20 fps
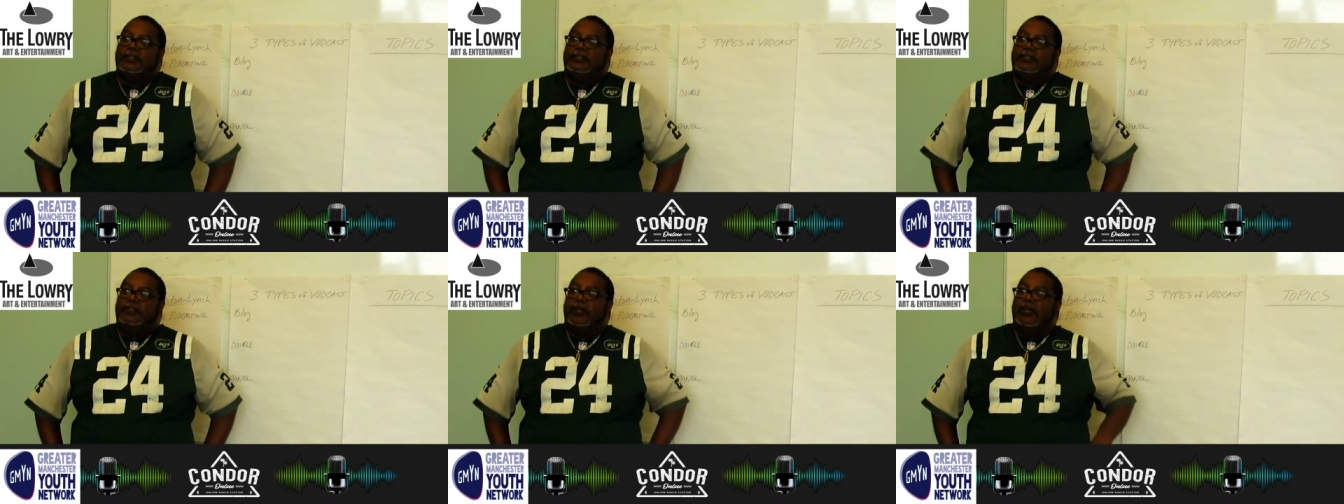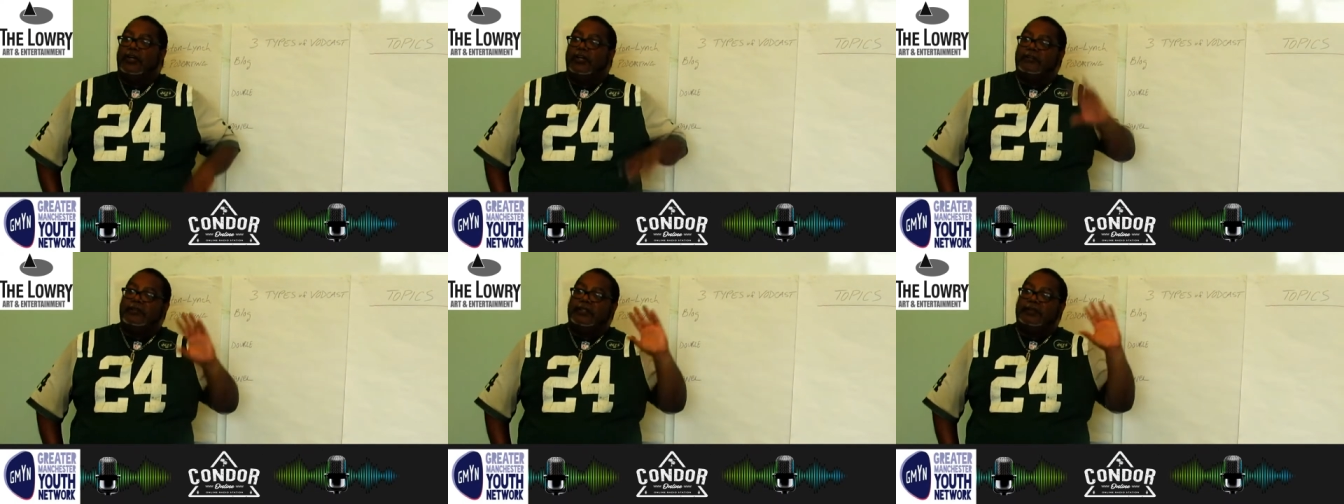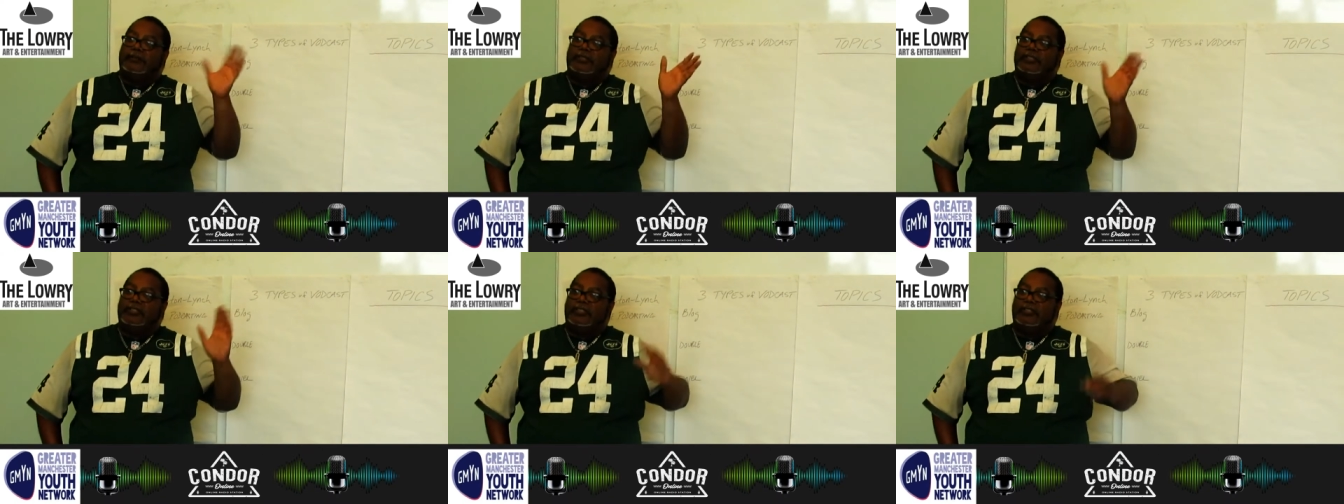You heard of
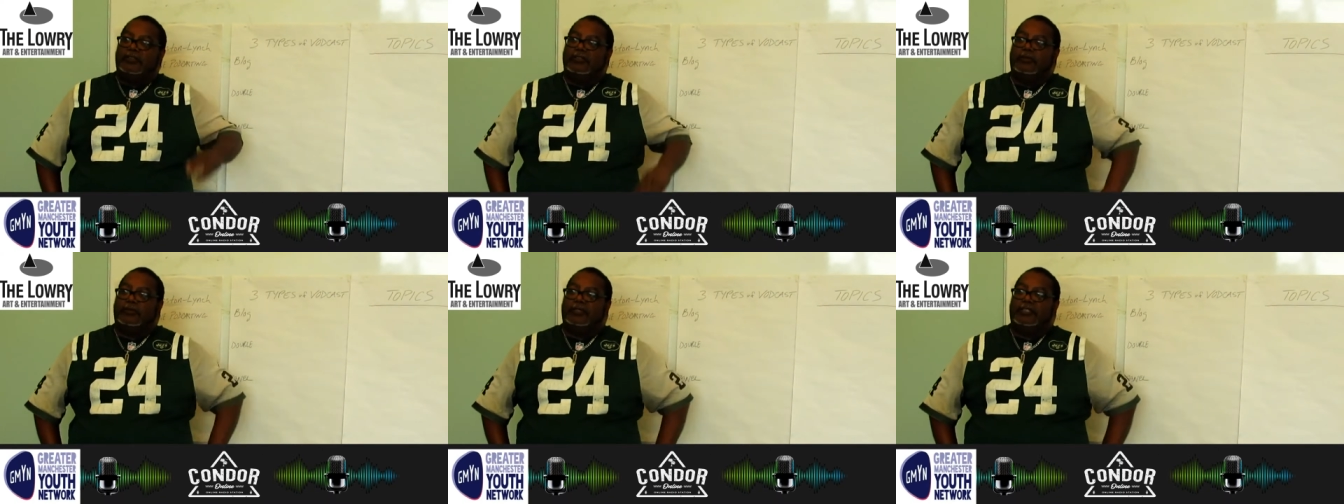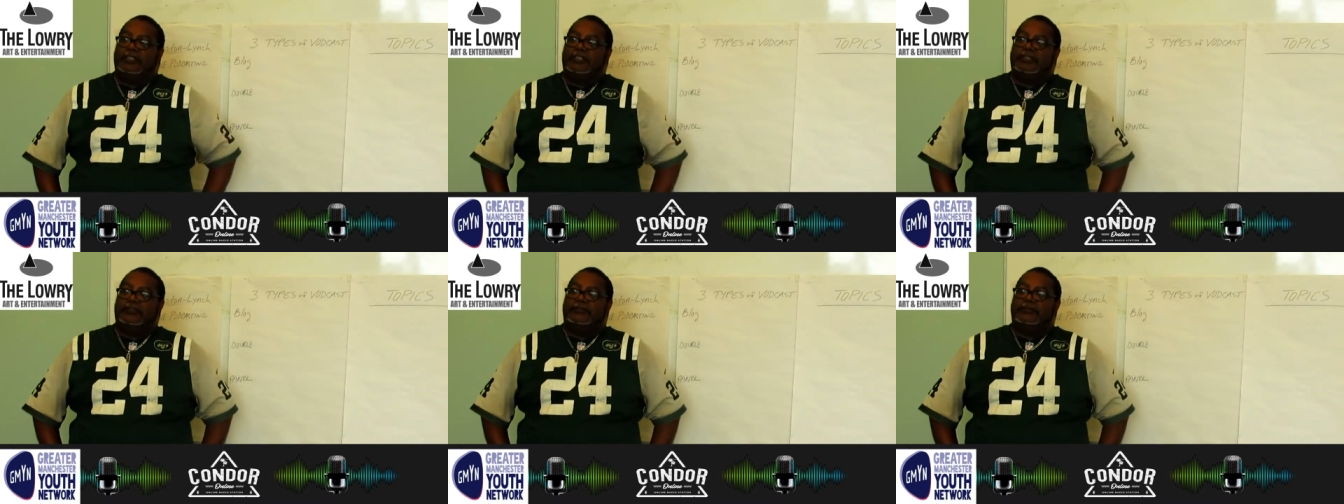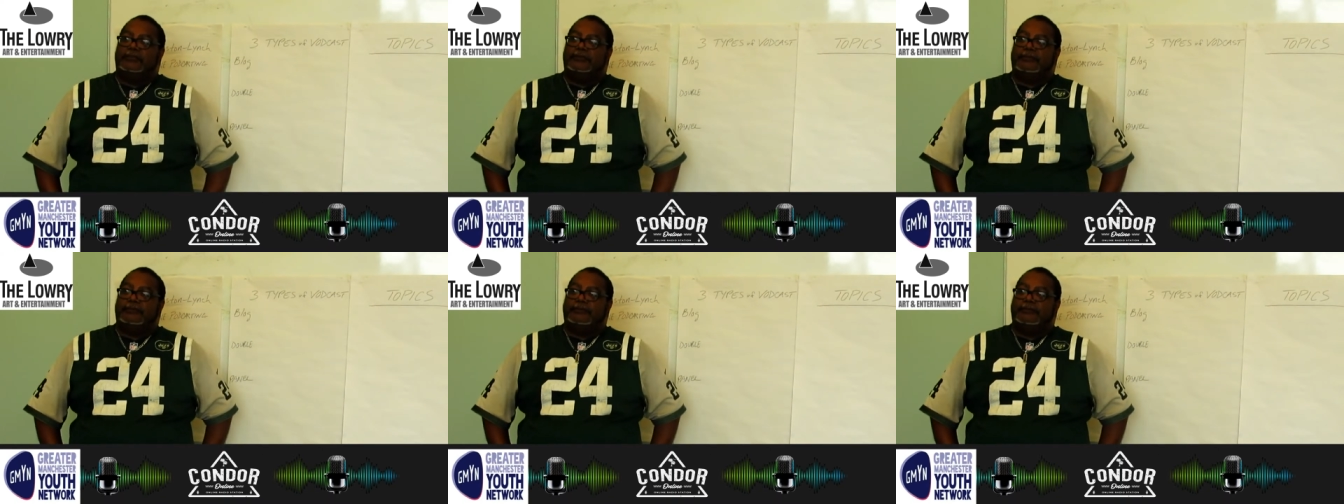it, but you don't know what it
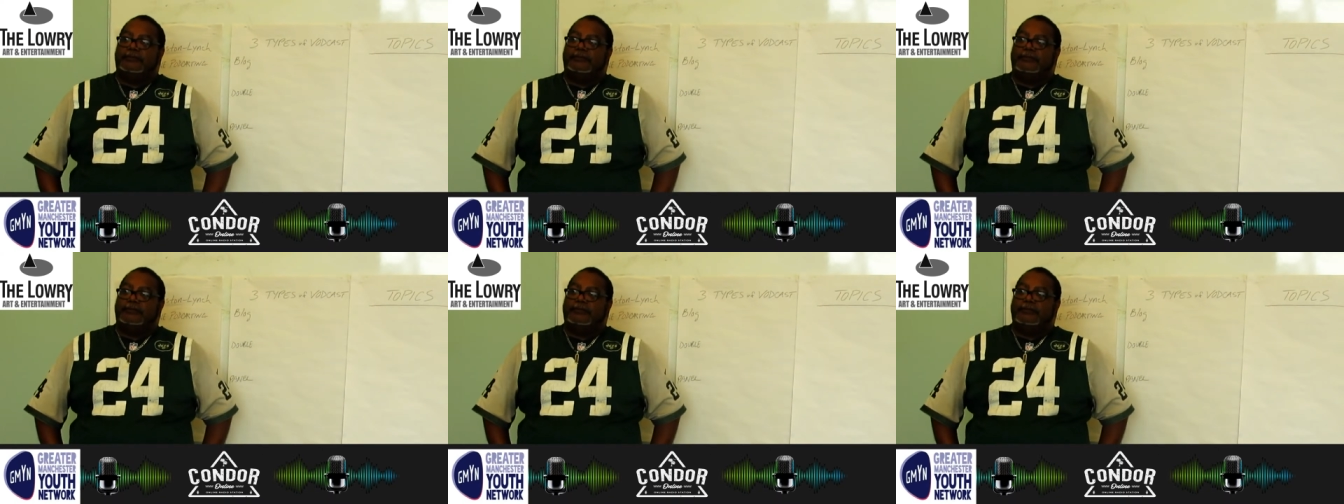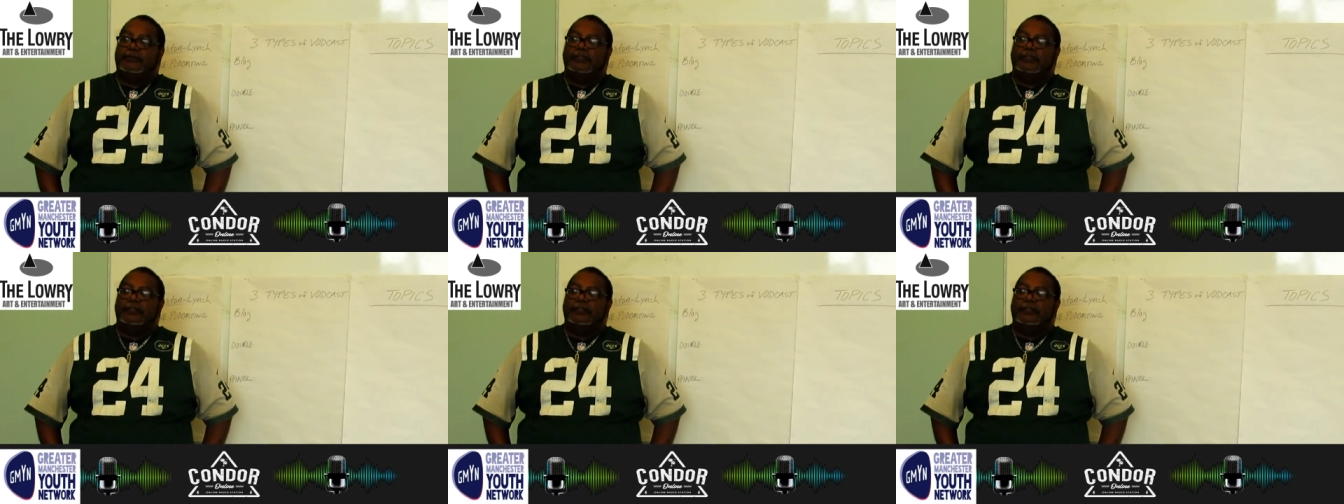is? Yeah.